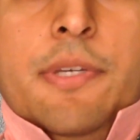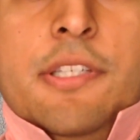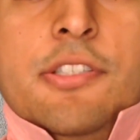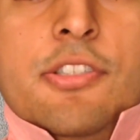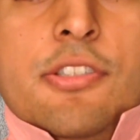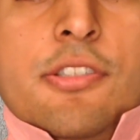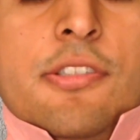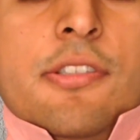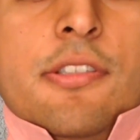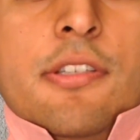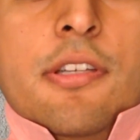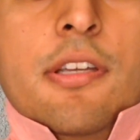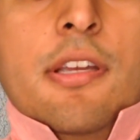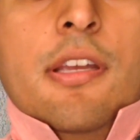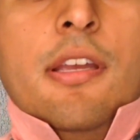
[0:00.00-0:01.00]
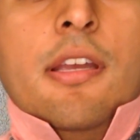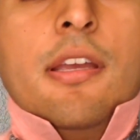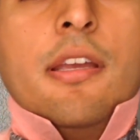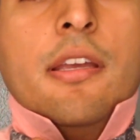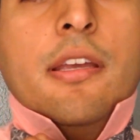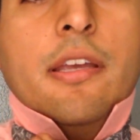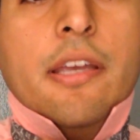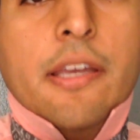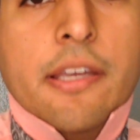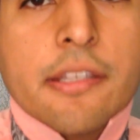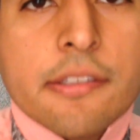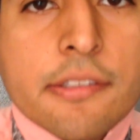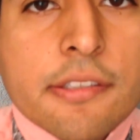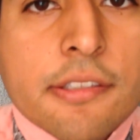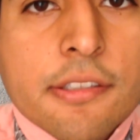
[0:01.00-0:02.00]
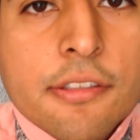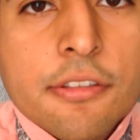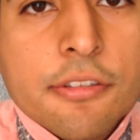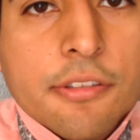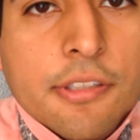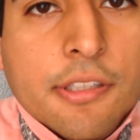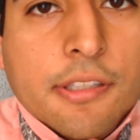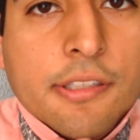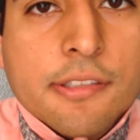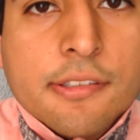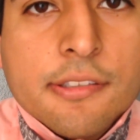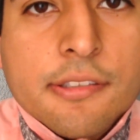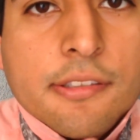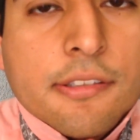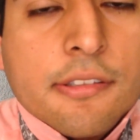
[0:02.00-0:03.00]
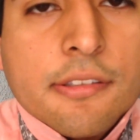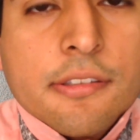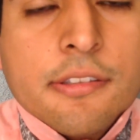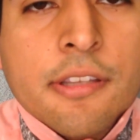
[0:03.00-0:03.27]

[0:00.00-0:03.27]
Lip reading: pinch, and you see this